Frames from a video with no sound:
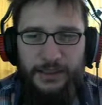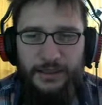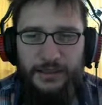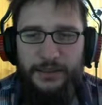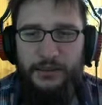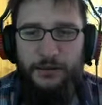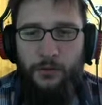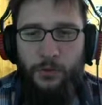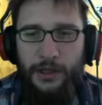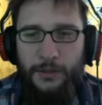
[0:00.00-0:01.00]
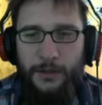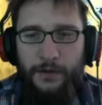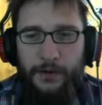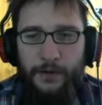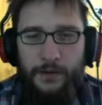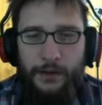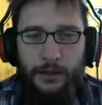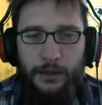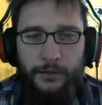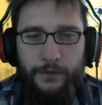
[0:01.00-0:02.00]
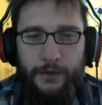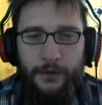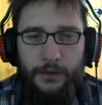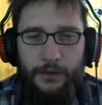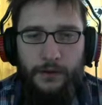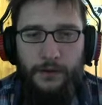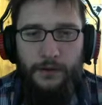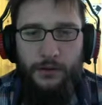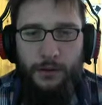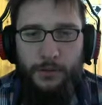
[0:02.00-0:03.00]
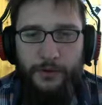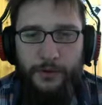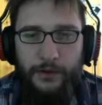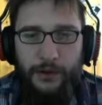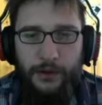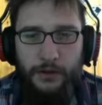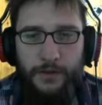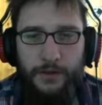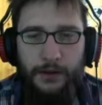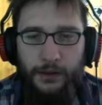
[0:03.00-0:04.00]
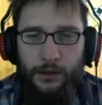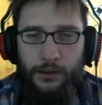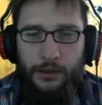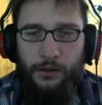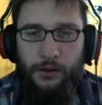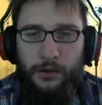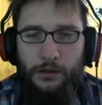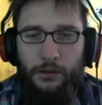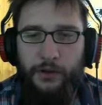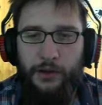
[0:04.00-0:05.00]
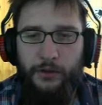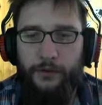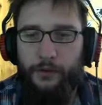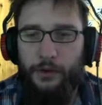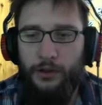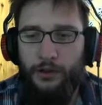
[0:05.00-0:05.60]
Then right up the stairs, then left at the top of the stairs, and down to the end of the street.